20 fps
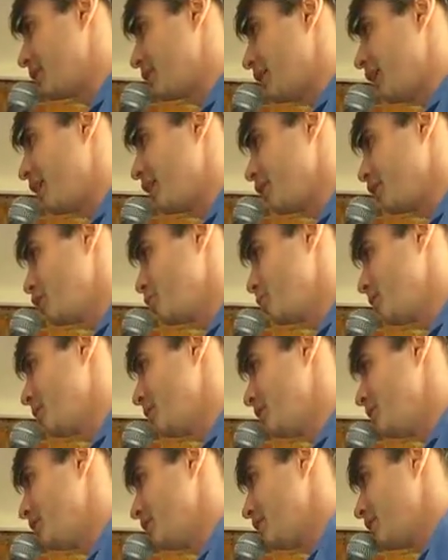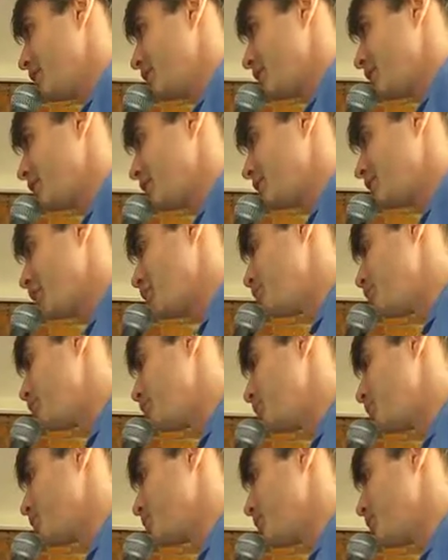I'm going to be
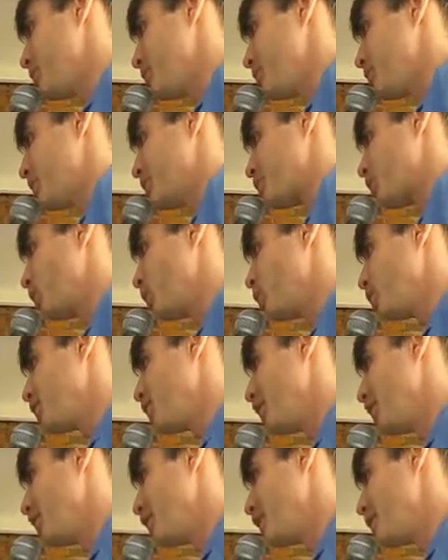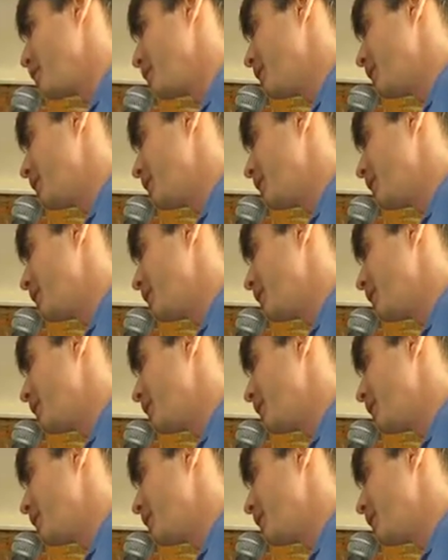contemptuous with you this whole time.